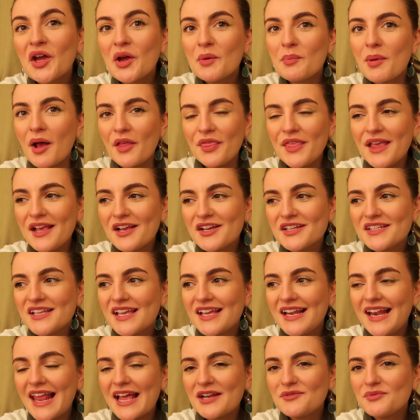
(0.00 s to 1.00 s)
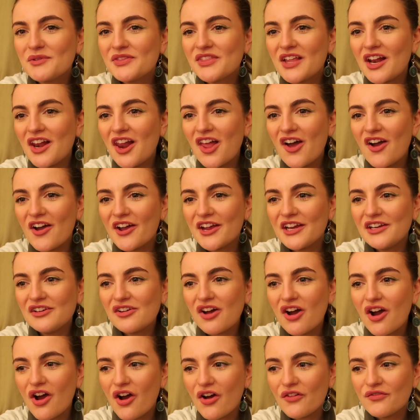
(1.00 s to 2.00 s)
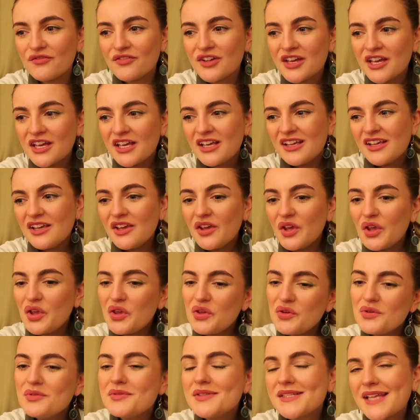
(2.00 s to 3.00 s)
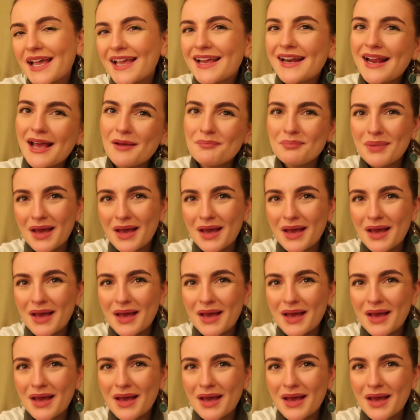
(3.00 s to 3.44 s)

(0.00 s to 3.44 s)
But I think because it led with the line of, ooh, secondhand